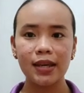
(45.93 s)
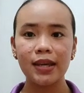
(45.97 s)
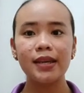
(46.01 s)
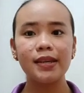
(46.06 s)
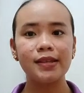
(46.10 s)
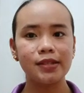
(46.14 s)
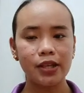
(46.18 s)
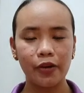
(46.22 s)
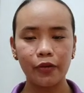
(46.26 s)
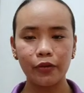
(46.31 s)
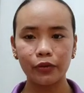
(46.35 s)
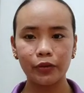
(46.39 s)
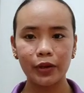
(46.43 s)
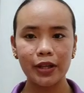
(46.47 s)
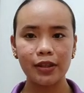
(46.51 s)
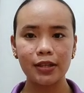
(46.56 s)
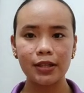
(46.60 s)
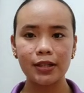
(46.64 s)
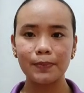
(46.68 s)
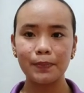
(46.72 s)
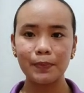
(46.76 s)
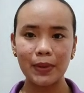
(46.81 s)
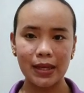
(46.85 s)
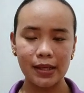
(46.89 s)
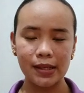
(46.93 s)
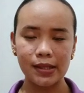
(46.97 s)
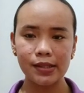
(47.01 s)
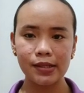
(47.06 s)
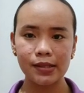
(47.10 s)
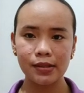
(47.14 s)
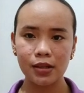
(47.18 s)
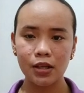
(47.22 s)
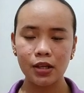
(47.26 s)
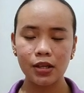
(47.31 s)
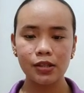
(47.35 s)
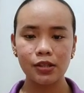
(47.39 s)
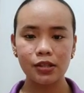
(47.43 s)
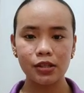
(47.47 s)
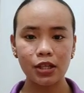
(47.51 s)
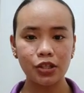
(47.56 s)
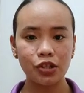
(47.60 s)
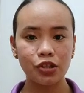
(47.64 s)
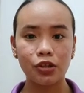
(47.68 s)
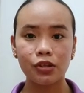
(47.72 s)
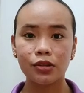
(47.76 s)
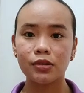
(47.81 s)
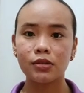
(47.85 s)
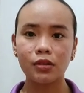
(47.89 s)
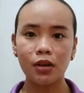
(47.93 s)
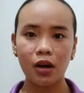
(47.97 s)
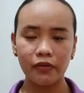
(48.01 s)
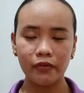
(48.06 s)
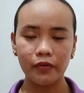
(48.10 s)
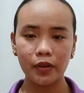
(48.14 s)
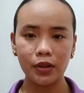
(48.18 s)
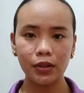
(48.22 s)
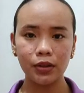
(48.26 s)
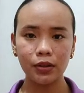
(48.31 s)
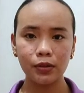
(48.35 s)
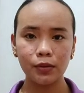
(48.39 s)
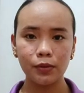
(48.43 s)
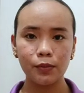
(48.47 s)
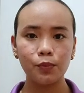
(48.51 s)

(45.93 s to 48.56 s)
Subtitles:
is a written piece, such as novel,